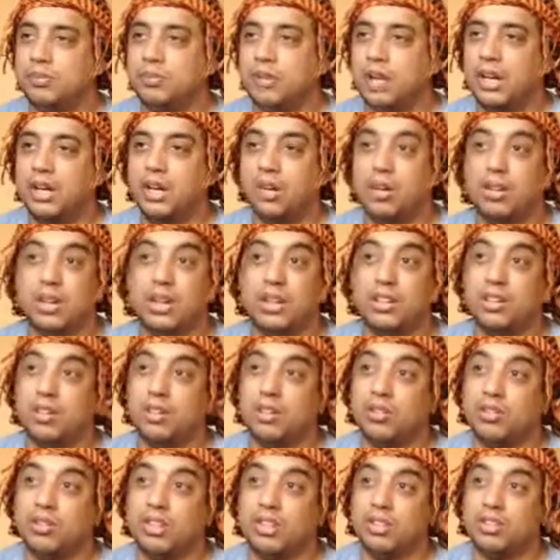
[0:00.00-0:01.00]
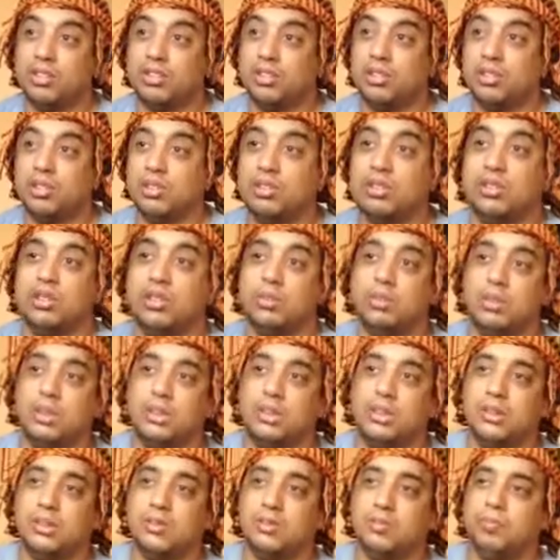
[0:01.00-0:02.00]
I don't know if that's true or not,
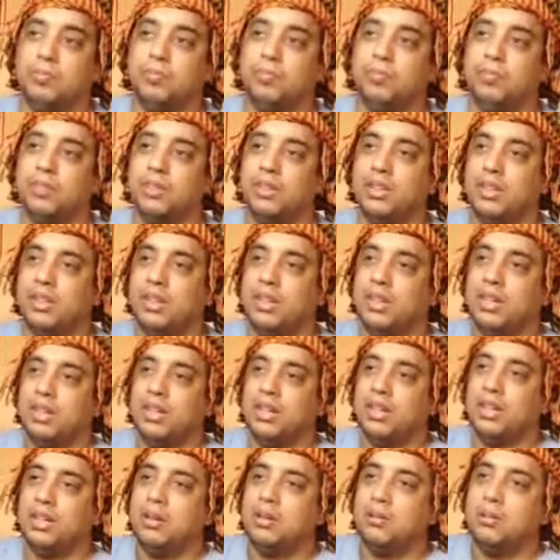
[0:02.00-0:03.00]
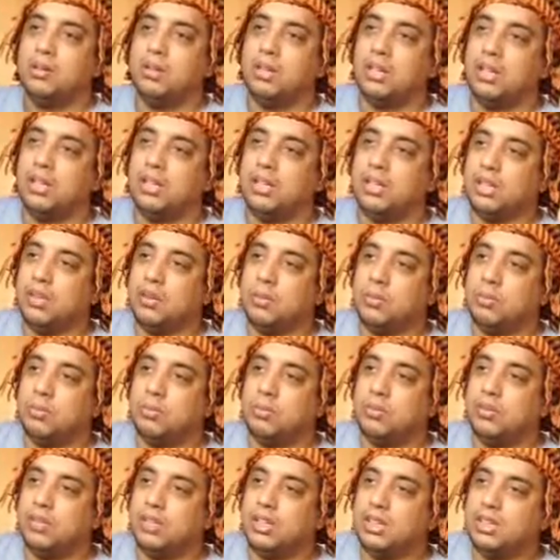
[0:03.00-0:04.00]
but
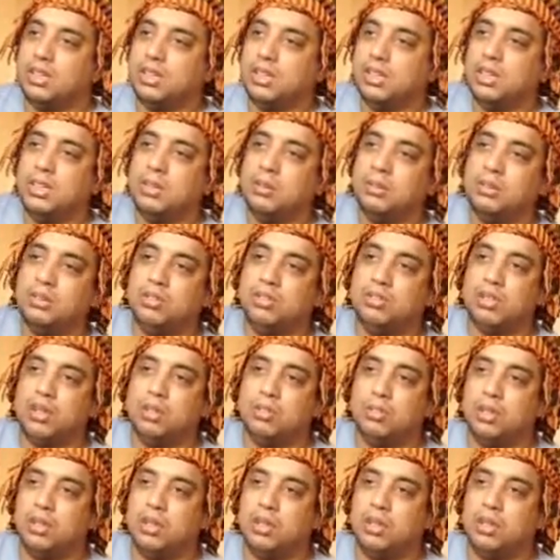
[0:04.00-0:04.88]
that image of that